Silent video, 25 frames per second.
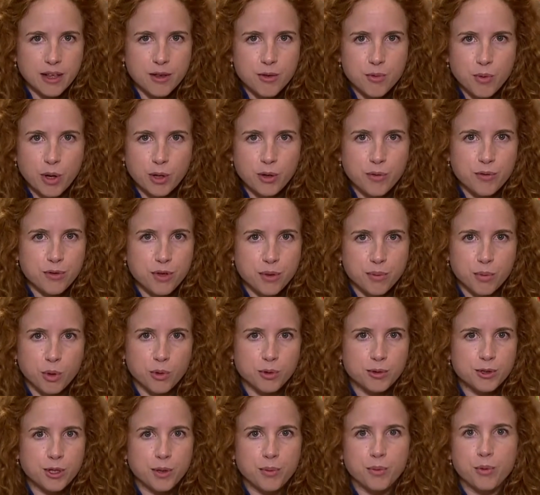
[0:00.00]
It's one of the
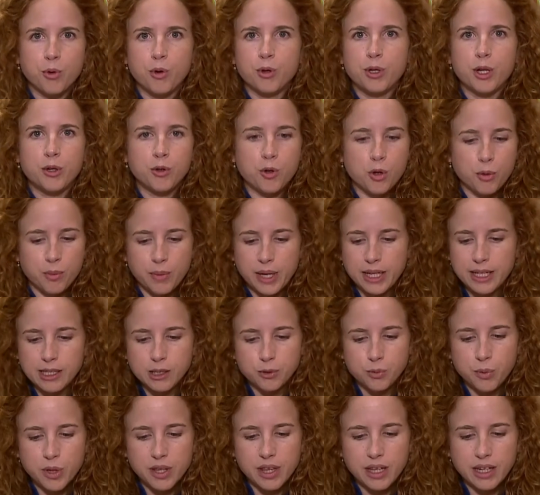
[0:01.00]
most important
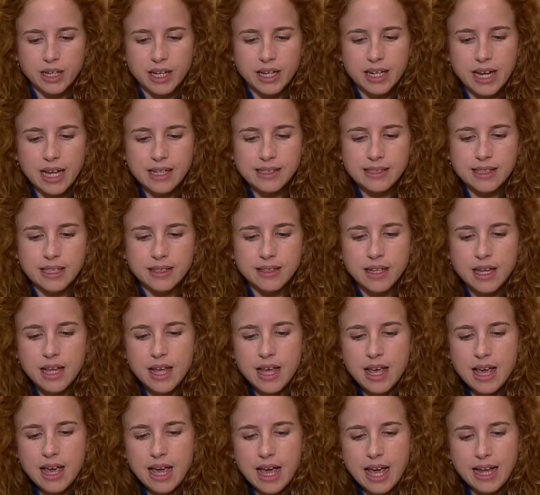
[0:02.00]
committees within Knesset,
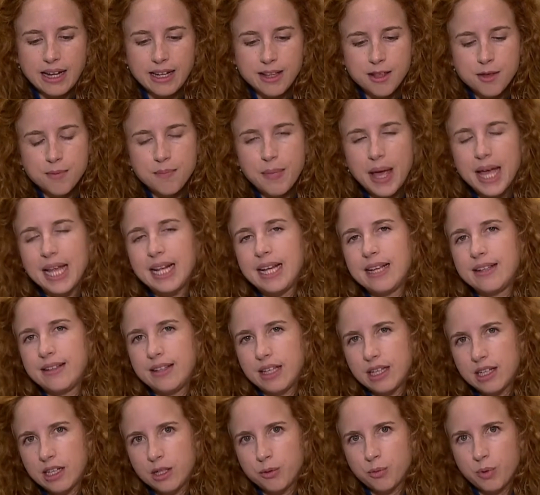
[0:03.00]
and it's mainly
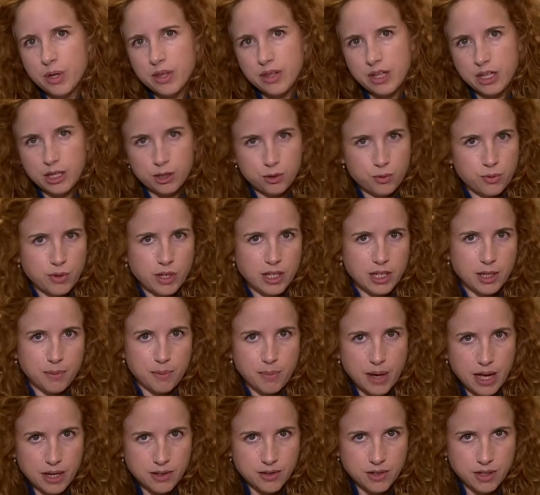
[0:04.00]
dealing with the Israeli
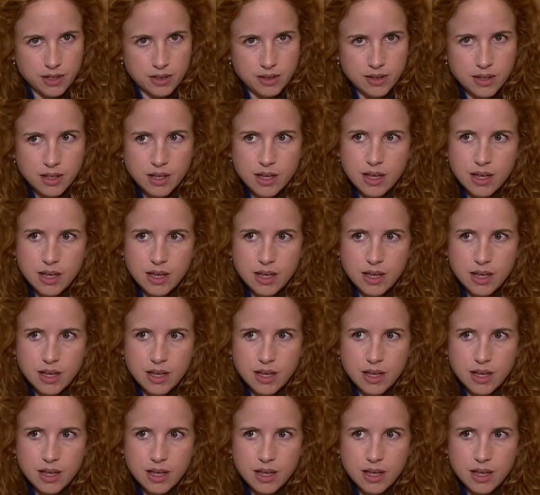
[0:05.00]
budget.